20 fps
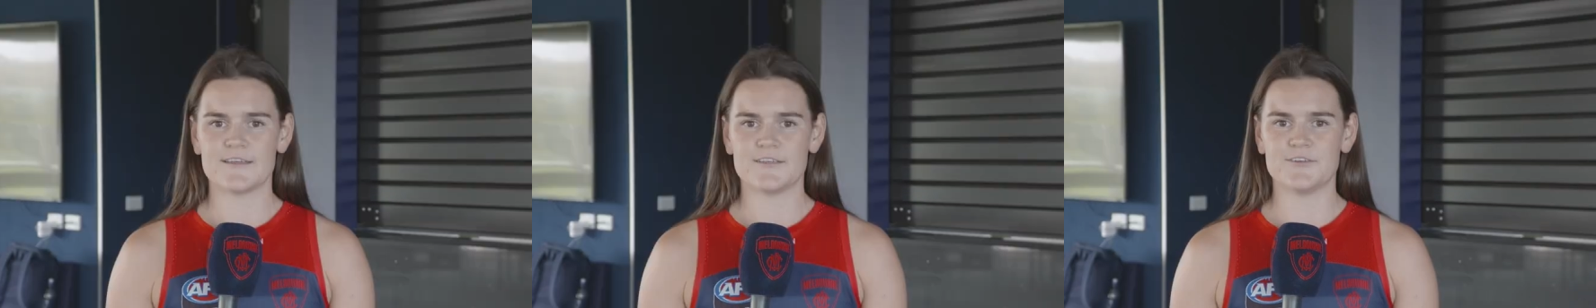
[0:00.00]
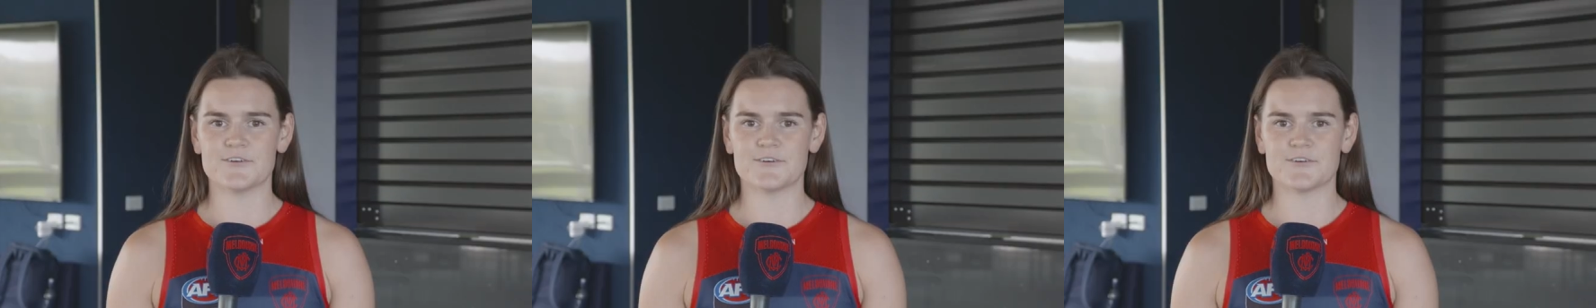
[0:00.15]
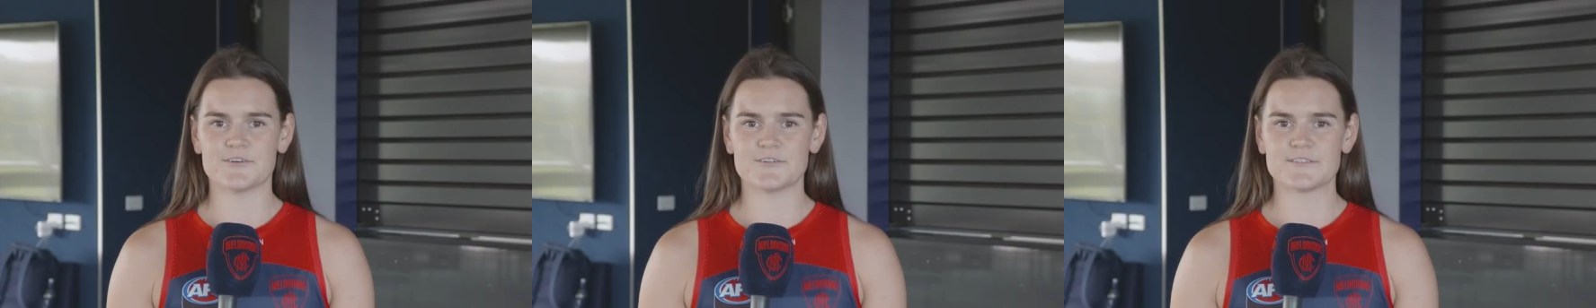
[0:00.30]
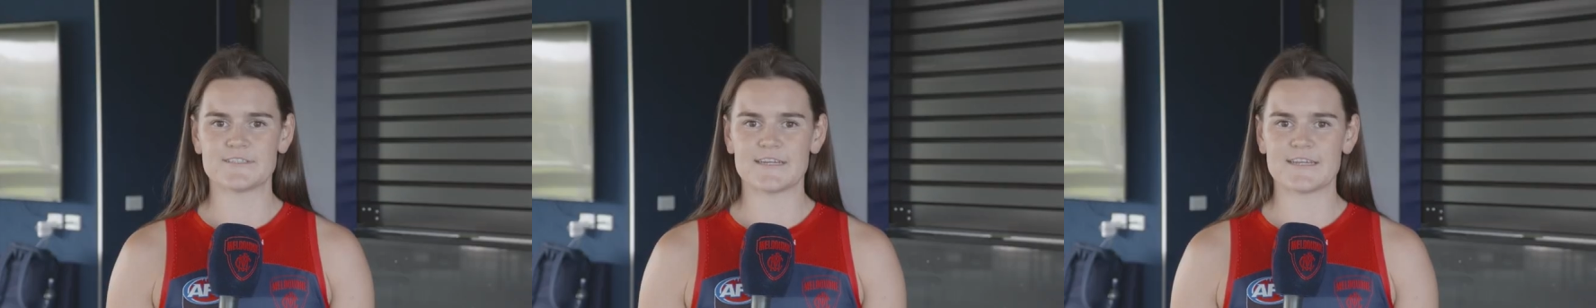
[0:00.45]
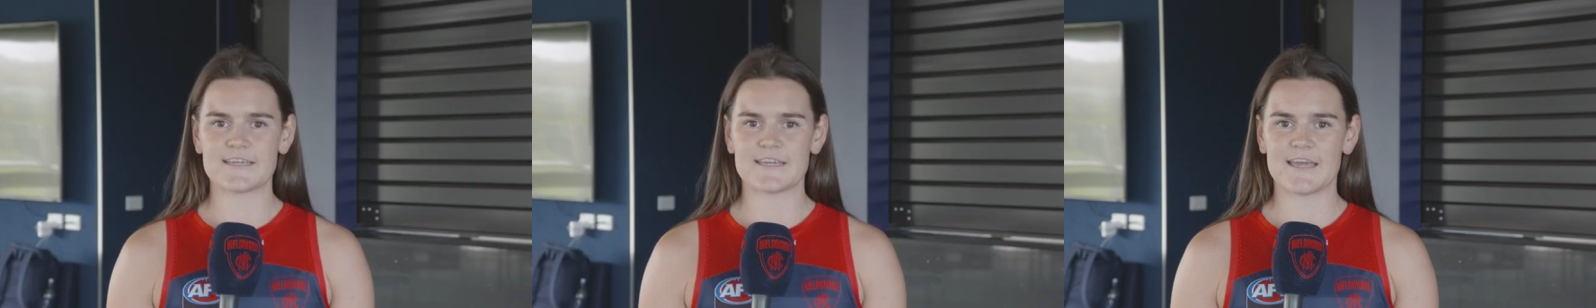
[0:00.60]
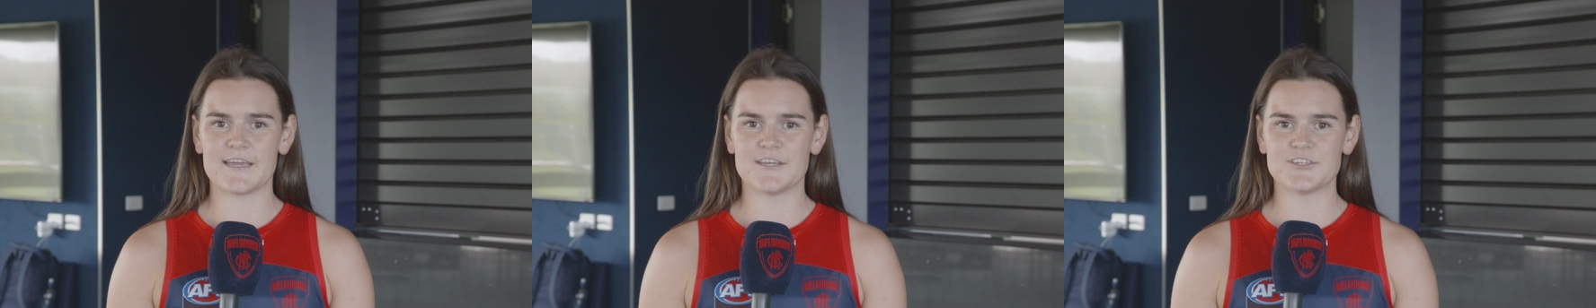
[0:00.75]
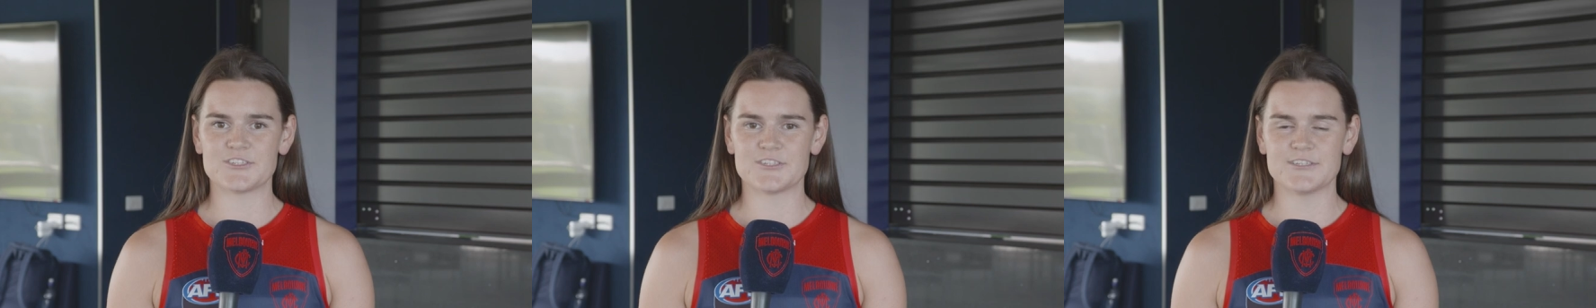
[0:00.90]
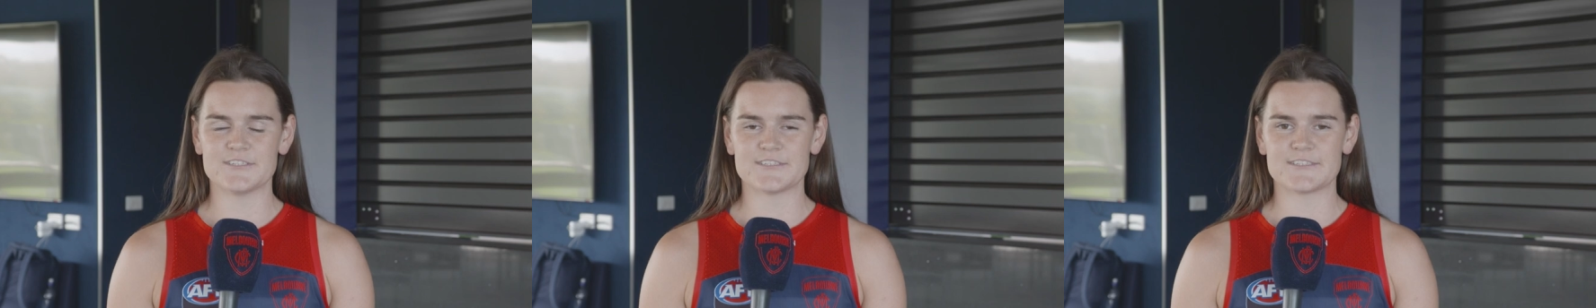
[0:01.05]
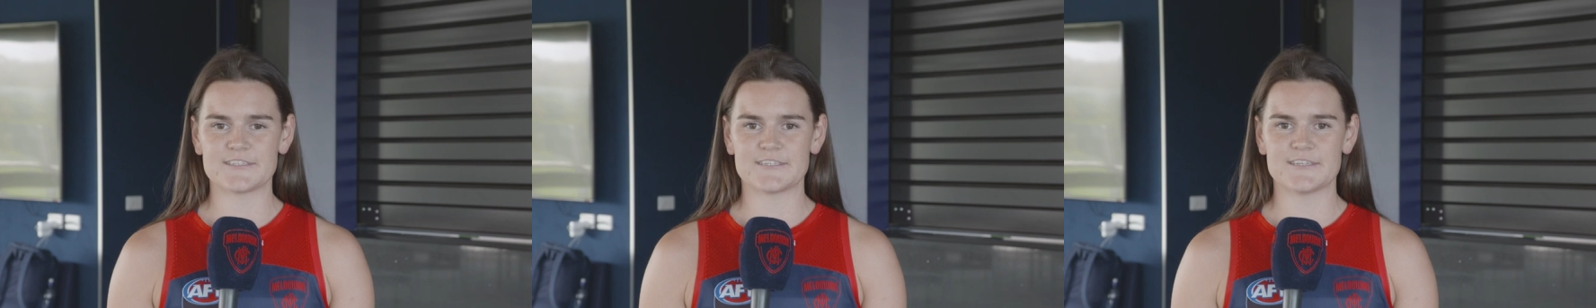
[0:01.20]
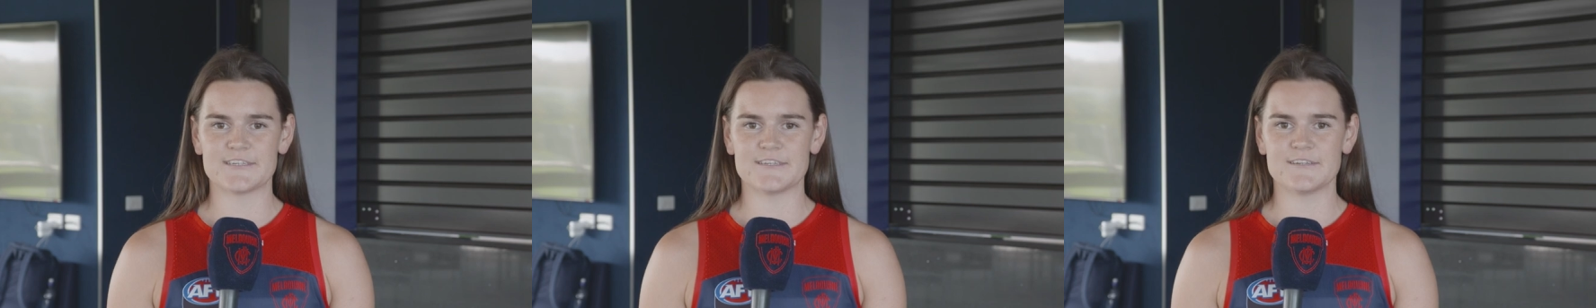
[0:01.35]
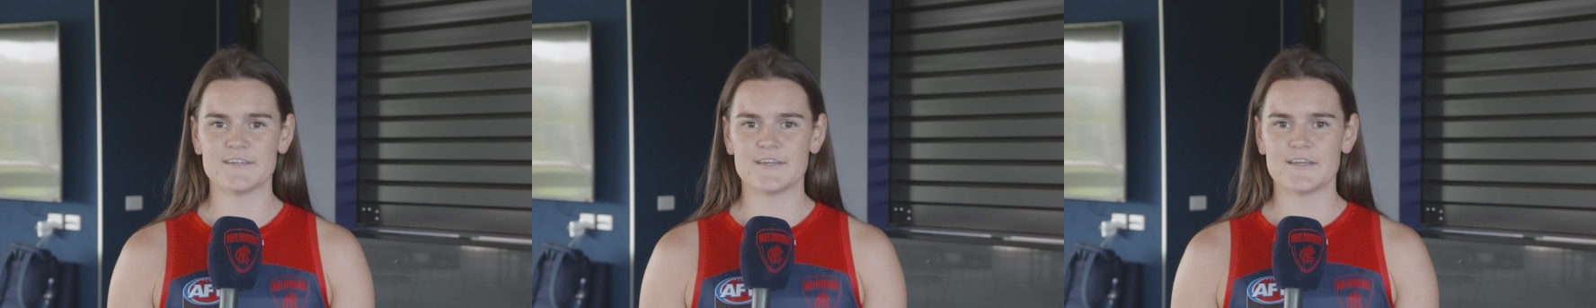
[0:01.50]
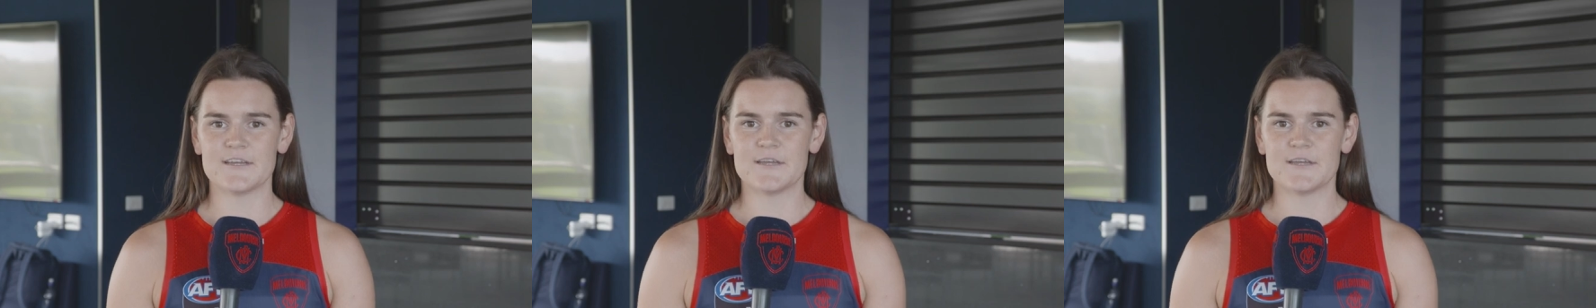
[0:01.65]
Your dedication to